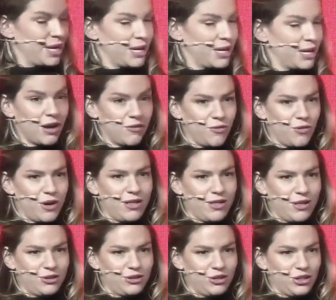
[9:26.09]
In a lot of ways,
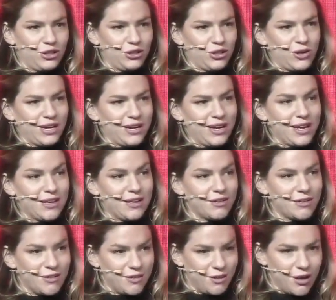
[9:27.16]
launching the token is
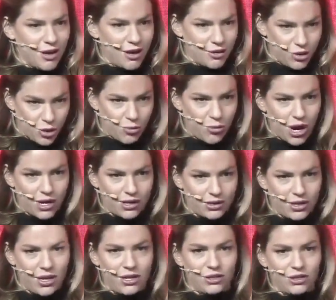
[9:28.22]
your product
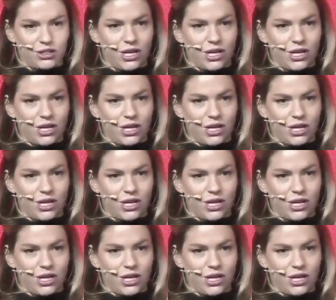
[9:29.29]
launch.